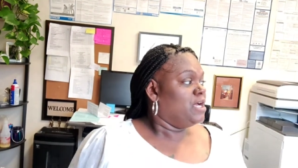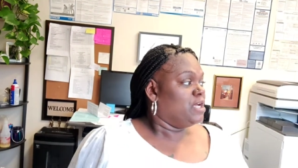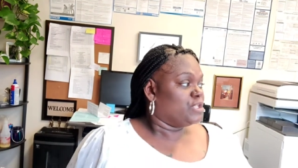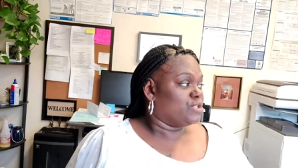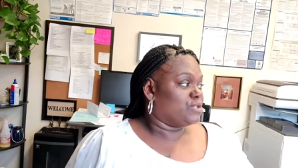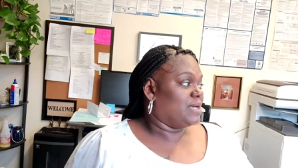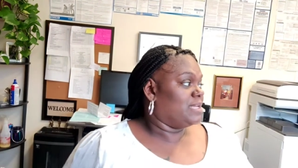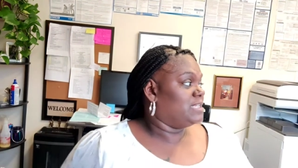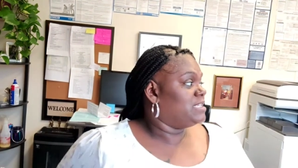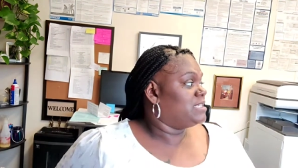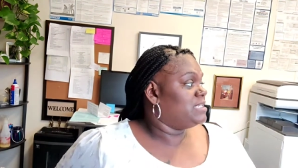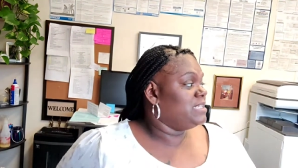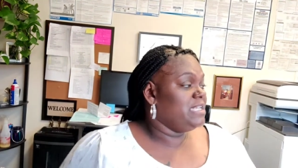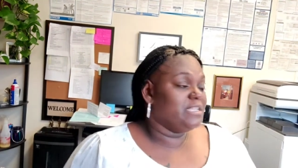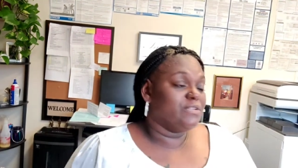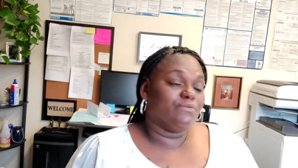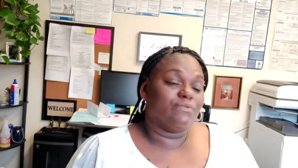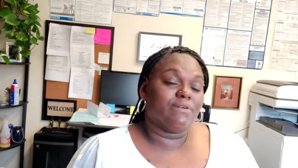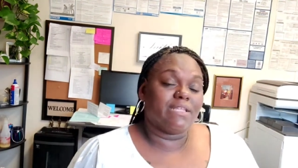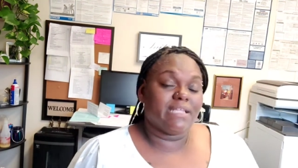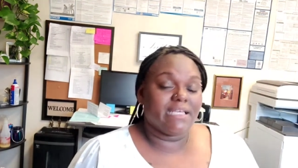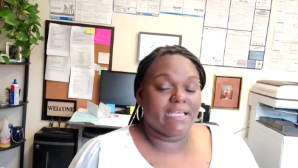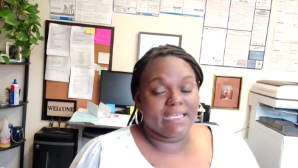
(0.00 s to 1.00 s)
So I just need
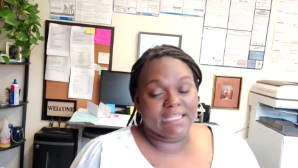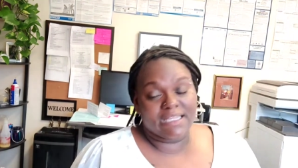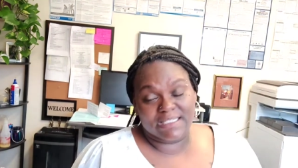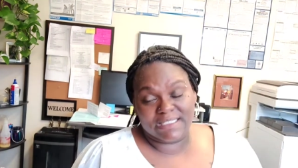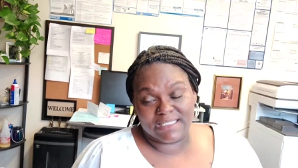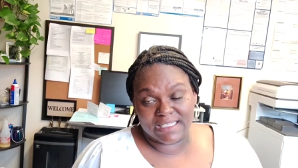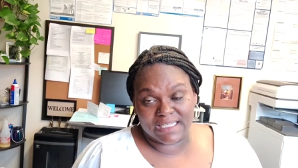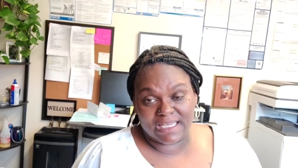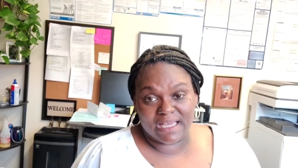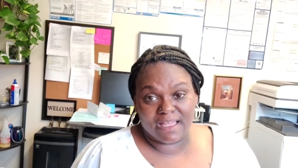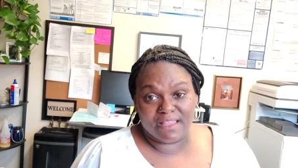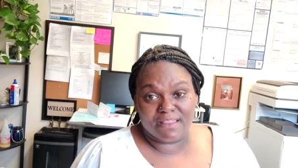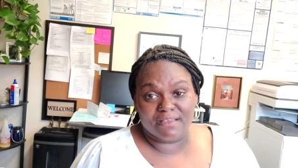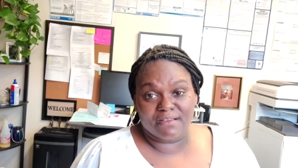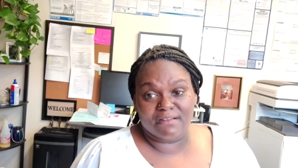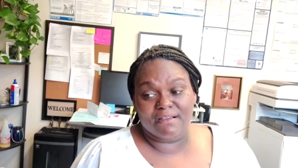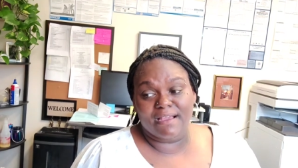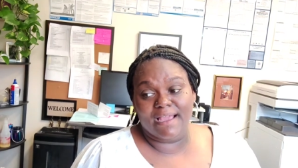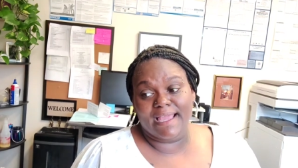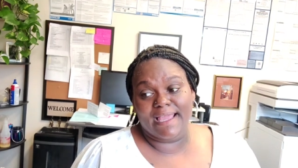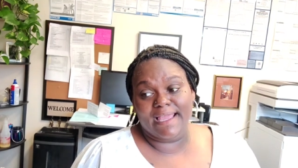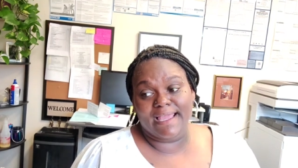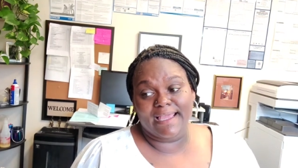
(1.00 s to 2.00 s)
to really get it
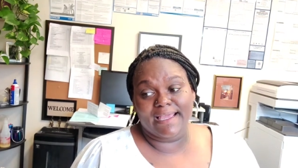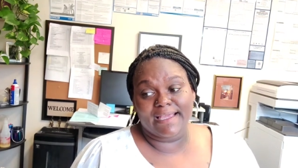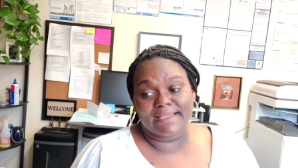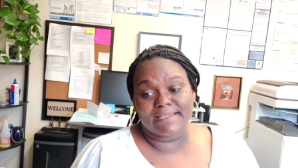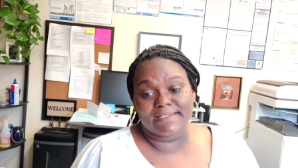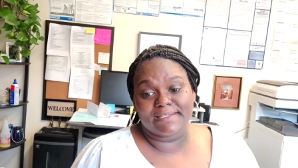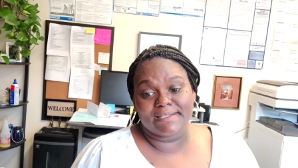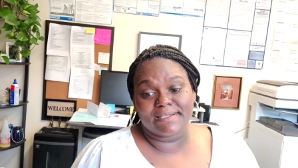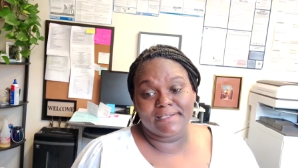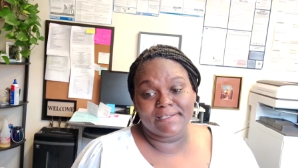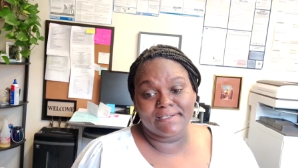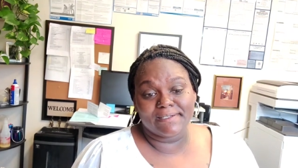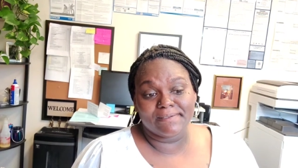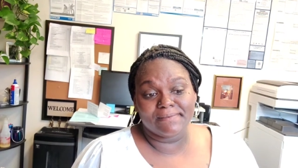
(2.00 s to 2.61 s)
together and